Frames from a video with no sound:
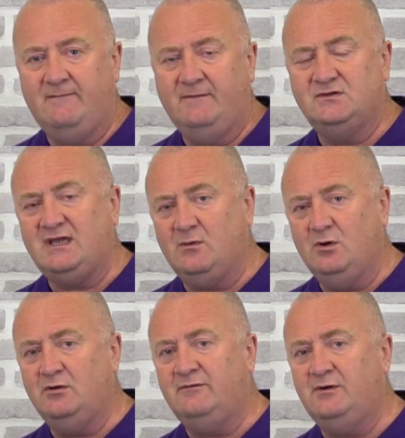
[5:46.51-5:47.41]
Does that
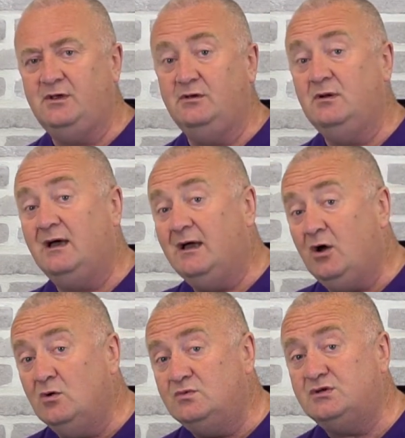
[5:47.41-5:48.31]
work for you? I
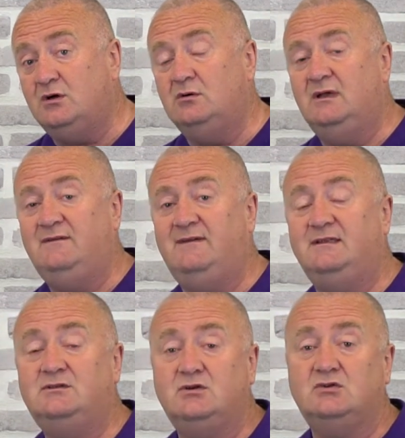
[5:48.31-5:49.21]
hope so. If
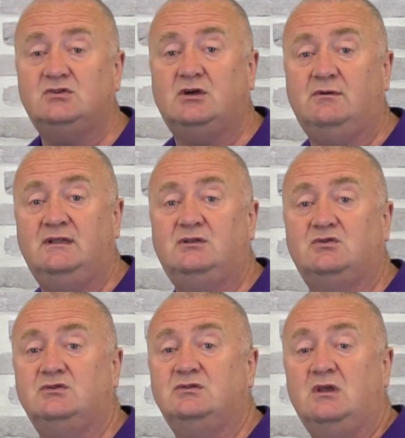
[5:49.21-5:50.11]
it does or it
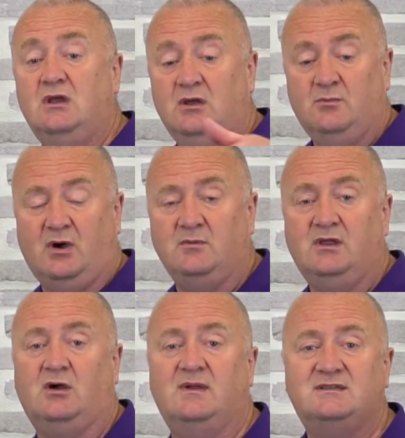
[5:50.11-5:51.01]
doesn't, pop your
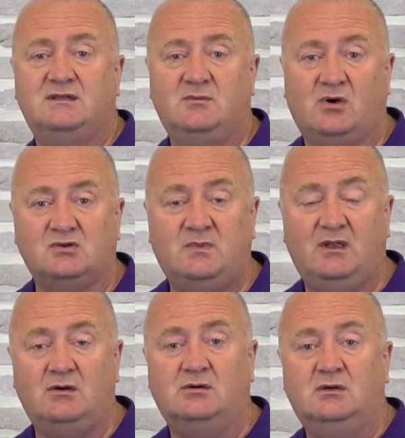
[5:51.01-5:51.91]
comments in the box
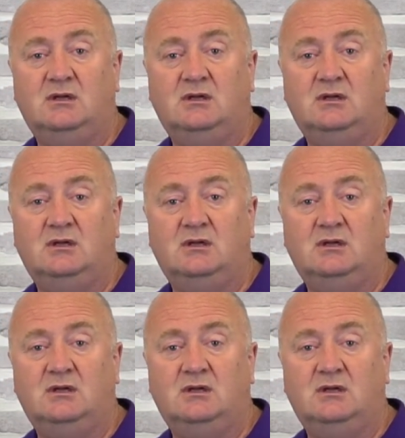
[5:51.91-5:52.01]
below.